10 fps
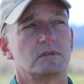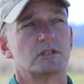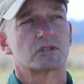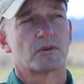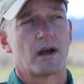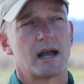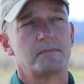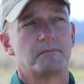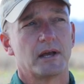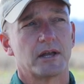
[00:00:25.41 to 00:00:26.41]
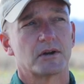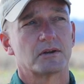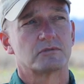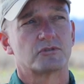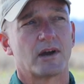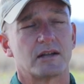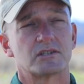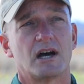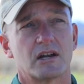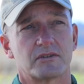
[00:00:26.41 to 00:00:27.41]
describe better drought
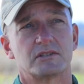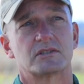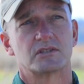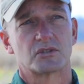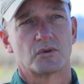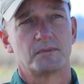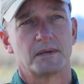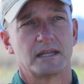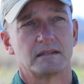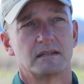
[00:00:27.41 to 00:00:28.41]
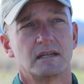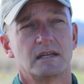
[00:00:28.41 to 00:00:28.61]
tolerance in soybean.